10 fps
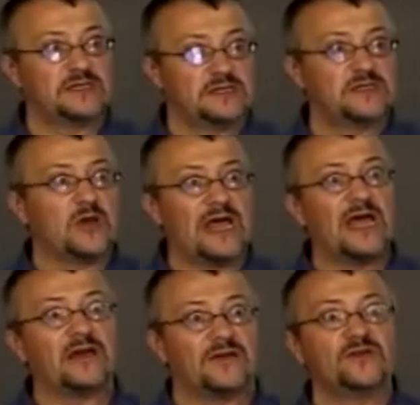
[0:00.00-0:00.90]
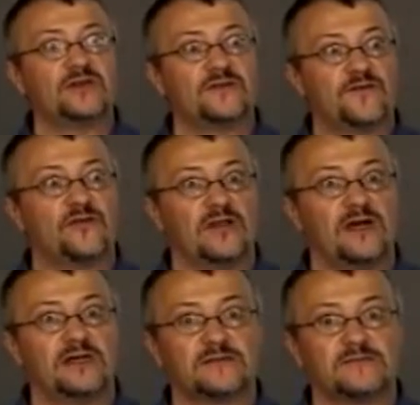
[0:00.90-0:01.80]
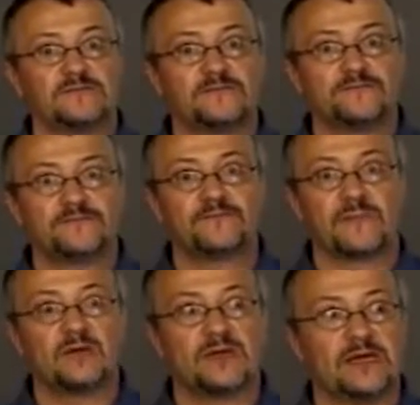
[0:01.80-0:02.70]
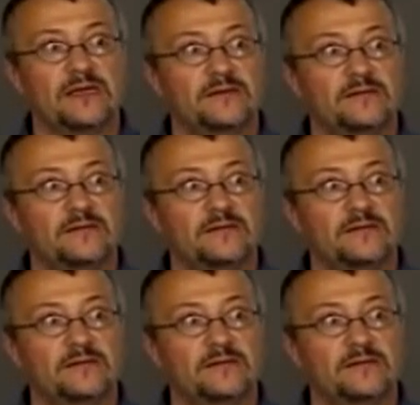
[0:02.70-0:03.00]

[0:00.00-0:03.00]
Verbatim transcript: go down if you didn't fertilize. Okay?